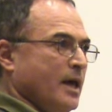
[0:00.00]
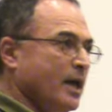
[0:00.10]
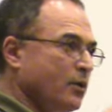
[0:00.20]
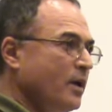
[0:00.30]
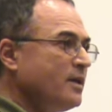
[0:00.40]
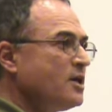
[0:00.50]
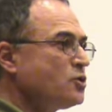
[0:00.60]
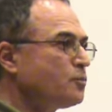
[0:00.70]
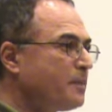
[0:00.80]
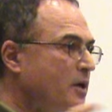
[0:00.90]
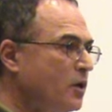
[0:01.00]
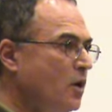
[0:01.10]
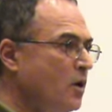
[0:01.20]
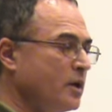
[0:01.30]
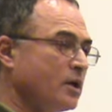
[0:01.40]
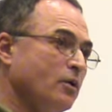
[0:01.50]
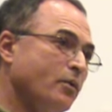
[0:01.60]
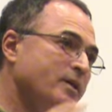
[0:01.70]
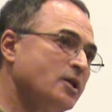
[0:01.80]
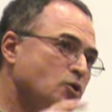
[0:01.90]
And when they should be
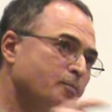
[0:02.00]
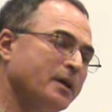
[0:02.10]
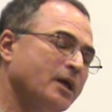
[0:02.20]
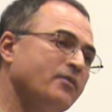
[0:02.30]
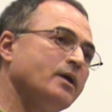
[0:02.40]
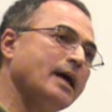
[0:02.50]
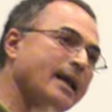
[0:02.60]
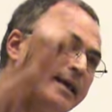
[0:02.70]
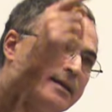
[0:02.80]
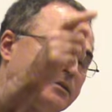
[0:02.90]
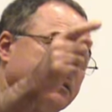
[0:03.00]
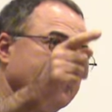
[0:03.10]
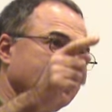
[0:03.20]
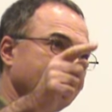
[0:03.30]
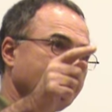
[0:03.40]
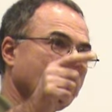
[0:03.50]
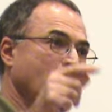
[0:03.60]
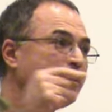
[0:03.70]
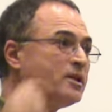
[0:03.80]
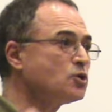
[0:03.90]
growing, when they should be giving a lead,
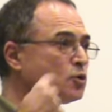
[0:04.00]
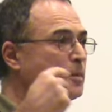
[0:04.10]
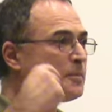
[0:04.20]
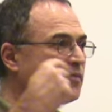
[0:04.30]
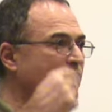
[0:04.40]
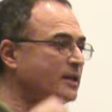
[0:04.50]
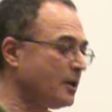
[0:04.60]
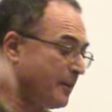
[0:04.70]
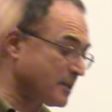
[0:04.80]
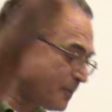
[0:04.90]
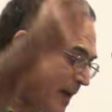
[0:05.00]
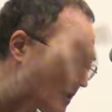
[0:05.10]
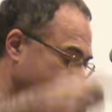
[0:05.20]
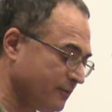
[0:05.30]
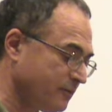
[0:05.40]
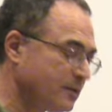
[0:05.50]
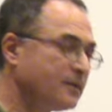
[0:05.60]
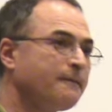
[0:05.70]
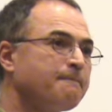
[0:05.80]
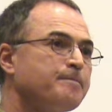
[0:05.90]
when they should be providing perspective,
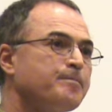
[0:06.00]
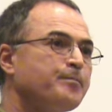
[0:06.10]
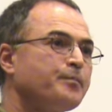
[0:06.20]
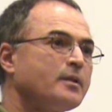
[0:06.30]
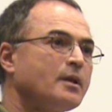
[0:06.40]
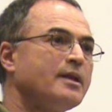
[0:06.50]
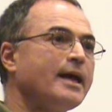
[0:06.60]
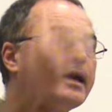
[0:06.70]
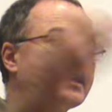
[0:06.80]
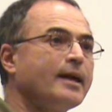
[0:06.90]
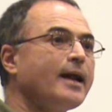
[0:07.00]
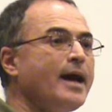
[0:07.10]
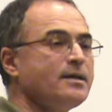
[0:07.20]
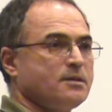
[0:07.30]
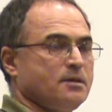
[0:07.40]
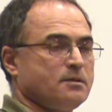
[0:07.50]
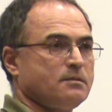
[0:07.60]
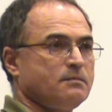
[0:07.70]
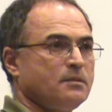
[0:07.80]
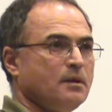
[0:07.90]
they are in
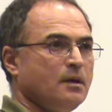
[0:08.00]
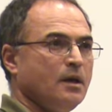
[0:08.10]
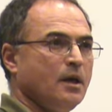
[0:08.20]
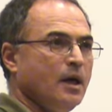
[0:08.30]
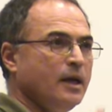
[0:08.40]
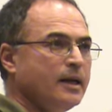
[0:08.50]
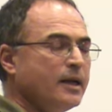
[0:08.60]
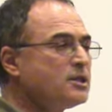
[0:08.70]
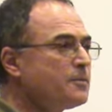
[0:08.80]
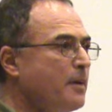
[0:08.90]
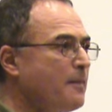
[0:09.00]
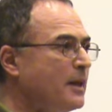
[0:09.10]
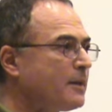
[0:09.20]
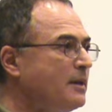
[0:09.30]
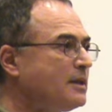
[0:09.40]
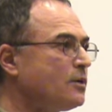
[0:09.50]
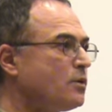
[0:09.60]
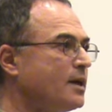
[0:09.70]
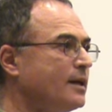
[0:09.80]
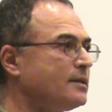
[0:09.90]
crisis. In a recent public meeting
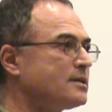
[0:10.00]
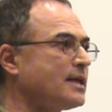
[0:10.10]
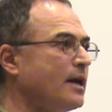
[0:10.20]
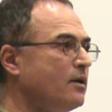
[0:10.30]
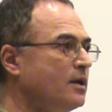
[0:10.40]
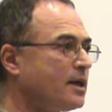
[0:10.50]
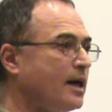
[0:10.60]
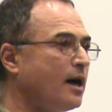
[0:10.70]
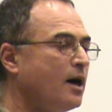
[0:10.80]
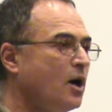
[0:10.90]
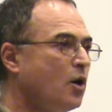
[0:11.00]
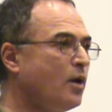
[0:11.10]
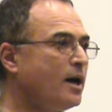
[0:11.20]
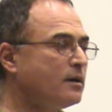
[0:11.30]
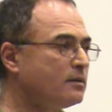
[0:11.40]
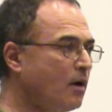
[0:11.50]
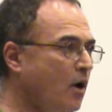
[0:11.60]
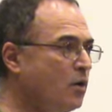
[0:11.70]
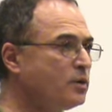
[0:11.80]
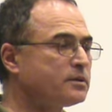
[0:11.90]
we had in Salonika, one
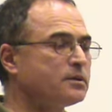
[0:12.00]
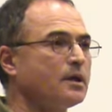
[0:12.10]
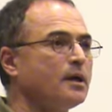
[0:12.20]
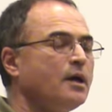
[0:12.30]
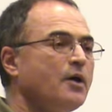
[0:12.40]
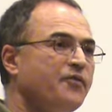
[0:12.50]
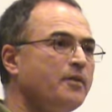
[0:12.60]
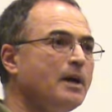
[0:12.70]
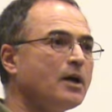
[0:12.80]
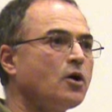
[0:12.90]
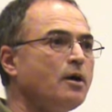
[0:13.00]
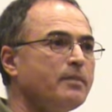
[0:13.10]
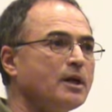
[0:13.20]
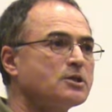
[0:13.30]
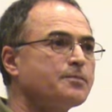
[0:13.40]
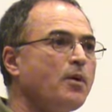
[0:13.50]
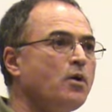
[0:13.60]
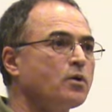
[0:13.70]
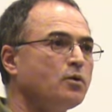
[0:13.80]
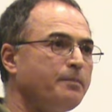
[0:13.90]
old female comrade
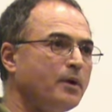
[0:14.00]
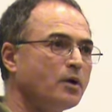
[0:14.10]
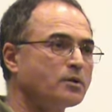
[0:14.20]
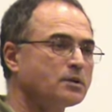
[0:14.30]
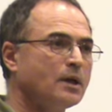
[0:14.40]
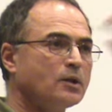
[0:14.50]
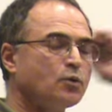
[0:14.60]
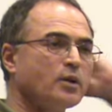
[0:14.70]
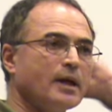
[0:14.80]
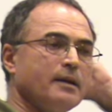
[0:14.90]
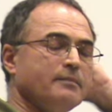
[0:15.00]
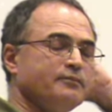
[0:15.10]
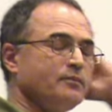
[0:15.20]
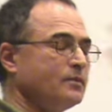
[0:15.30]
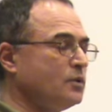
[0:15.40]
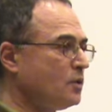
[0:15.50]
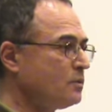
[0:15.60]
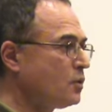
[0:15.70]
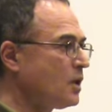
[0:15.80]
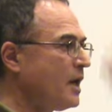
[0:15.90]
spoke who belonged to
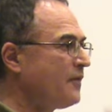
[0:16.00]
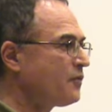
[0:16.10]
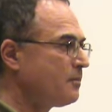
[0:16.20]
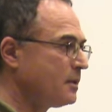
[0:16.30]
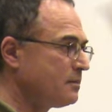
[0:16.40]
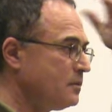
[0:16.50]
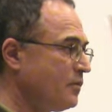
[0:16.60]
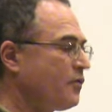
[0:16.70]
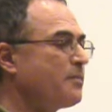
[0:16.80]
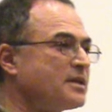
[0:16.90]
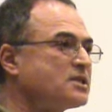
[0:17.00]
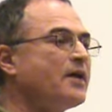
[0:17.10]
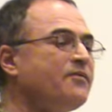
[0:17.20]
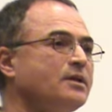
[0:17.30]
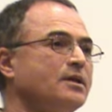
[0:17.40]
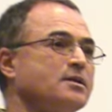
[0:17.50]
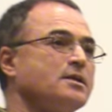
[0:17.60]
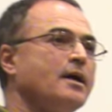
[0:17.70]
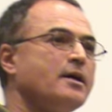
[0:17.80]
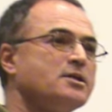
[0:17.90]
the left from the
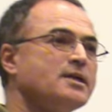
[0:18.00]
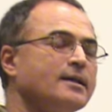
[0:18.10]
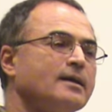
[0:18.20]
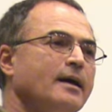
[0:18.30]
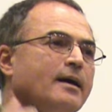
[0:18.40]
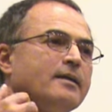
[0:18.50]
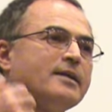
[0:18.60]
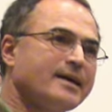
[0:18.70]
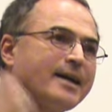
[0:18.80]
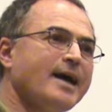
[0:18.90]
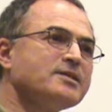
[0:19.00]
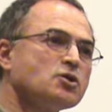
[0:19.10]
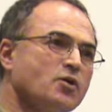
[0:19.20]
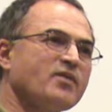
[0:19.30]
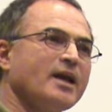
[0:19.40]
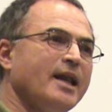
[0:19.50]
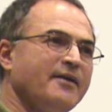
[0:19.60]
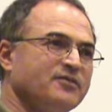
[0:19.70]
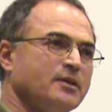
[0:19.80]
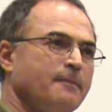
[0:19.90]
70s. She said, the crisis of the
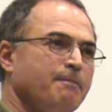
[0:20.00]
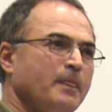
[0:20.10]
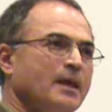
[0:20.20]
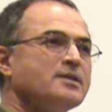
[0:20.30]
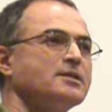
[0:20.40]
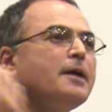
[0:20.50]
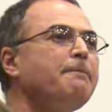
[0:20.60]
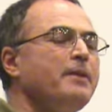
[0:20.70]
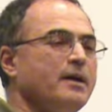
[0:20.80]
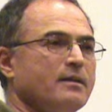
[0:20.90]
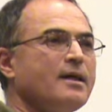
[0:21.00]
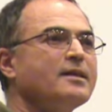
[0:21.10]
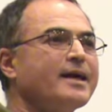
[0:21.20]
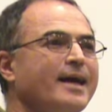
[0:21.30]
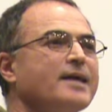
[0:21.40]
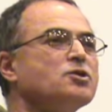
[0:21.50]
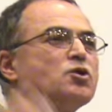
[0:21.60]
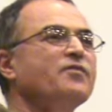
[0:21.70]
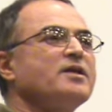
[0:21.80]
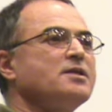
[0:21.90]
left is deeper than the
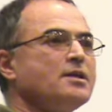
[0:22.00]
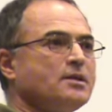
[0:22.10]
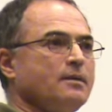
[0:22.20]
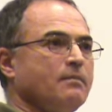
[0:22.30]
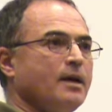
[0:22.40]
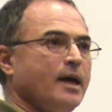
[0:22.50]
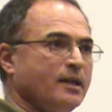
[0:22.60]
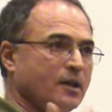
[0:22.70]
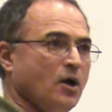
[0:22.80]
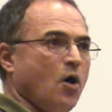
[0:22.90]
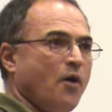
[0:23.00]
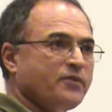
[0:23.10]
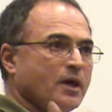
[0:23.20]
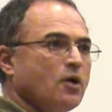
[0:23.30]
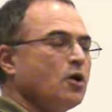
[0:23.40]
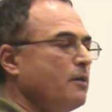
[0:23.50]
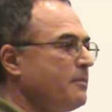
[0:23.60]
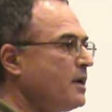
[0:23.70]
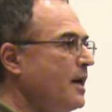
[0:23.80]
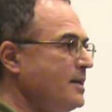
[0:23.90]
crisis of the system and of the
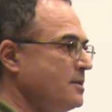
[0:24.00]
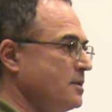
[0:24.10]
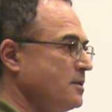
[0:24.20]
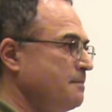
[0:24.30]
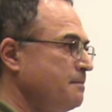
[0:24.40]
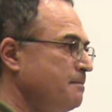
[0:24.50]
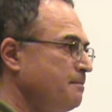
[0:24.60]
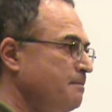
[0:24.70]
economic crisis.